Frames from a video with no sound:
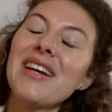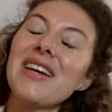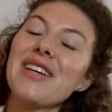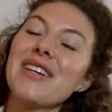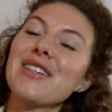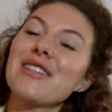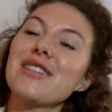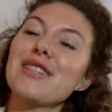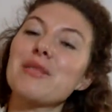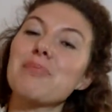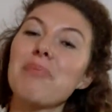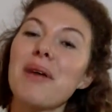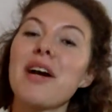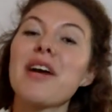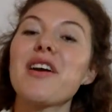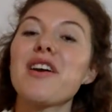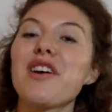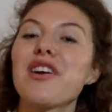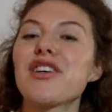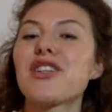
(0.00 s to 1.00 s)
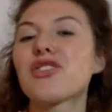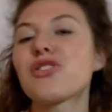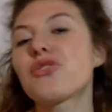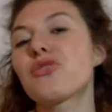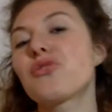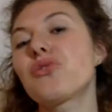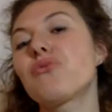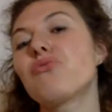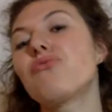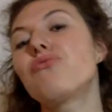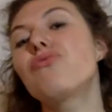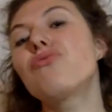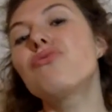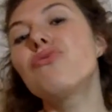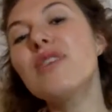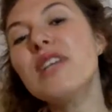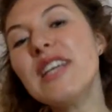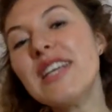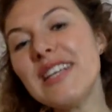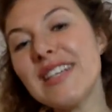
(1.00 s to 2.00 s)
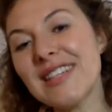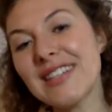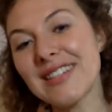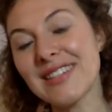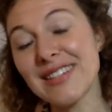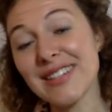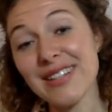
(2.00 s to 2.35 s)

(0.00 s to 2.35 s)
inspire us to read,